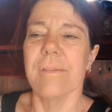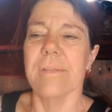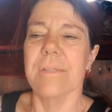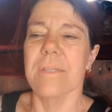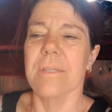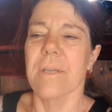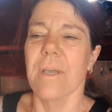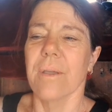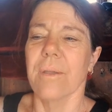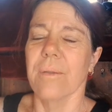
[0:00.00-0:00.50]

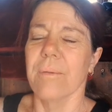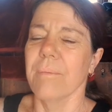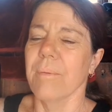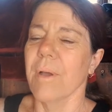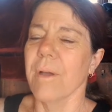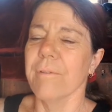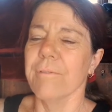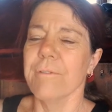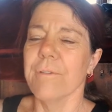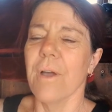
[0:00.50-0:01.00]
So
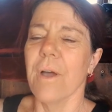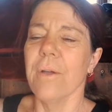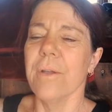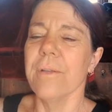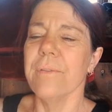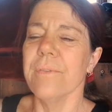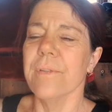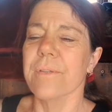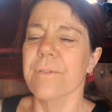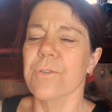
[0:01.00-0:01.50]
I've
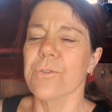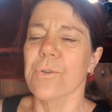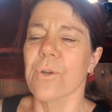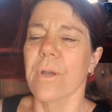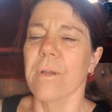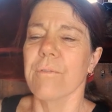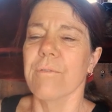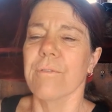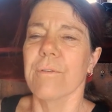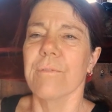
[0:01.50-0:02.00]
owned this
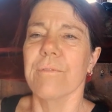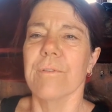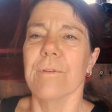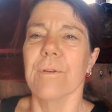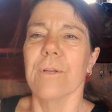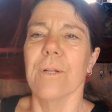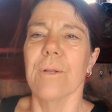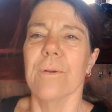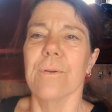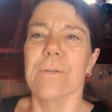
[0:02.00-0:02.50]
truck for a very
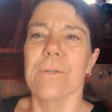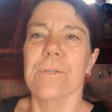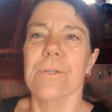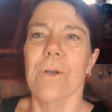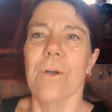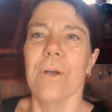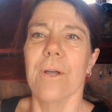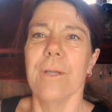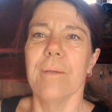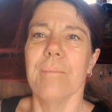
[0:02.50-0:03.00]
long
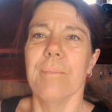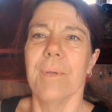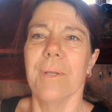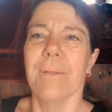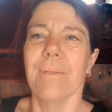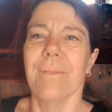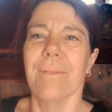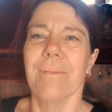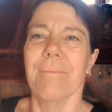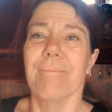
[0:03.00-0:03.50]
time,
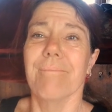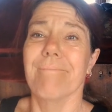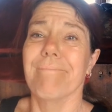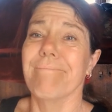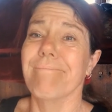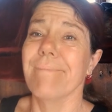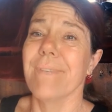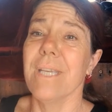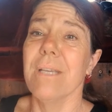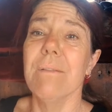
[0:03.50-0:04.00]
and
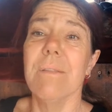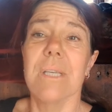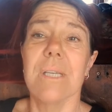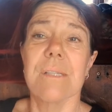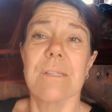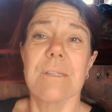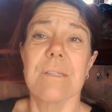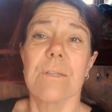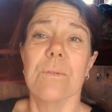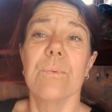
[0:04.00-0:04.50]
yeah, there's
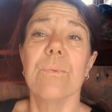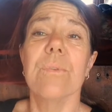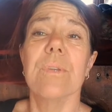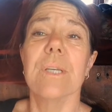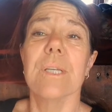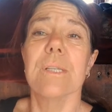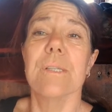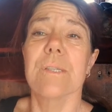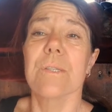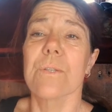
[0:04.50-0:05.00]
still
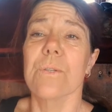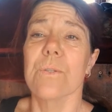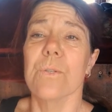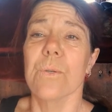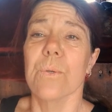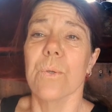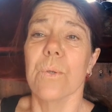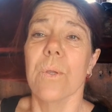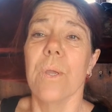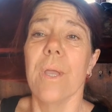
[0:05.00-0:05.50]
things to
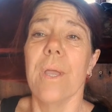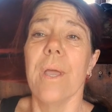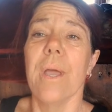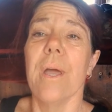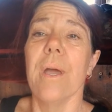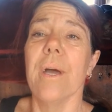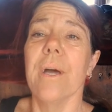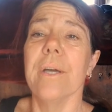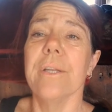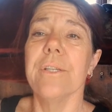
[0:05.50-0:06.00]
do.
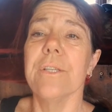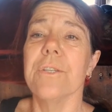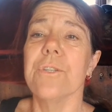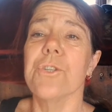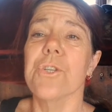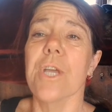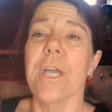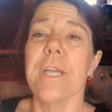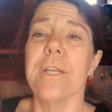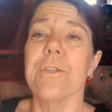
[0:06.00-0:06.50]
I did
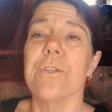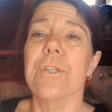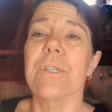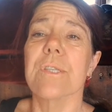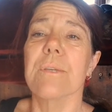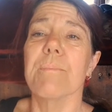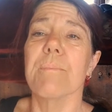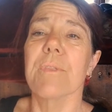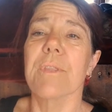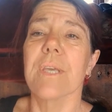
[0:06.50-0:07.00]
change
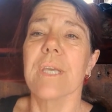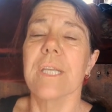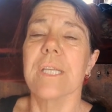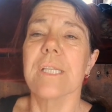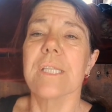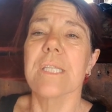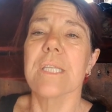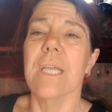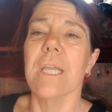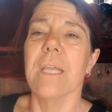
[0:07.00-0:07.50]
some
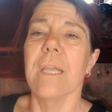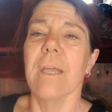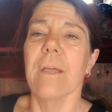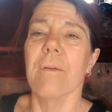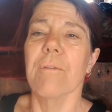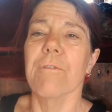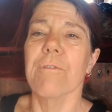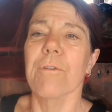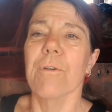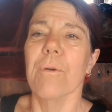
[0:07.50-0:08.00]
things here
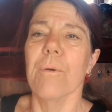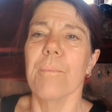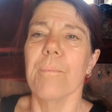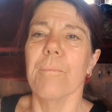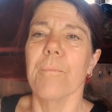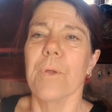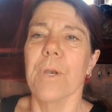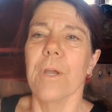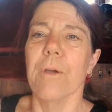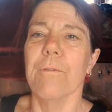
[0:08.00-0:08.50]
from
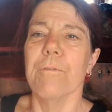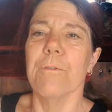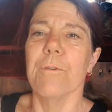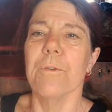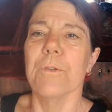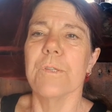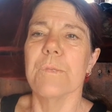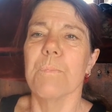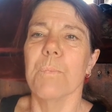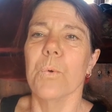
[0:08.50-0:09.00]
when I
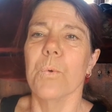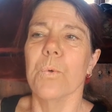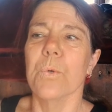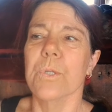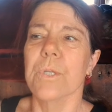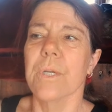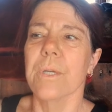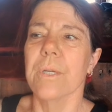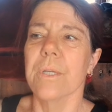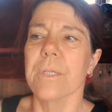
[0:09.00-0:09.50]
first
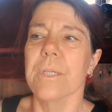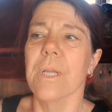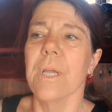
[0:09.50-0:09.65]
bought it.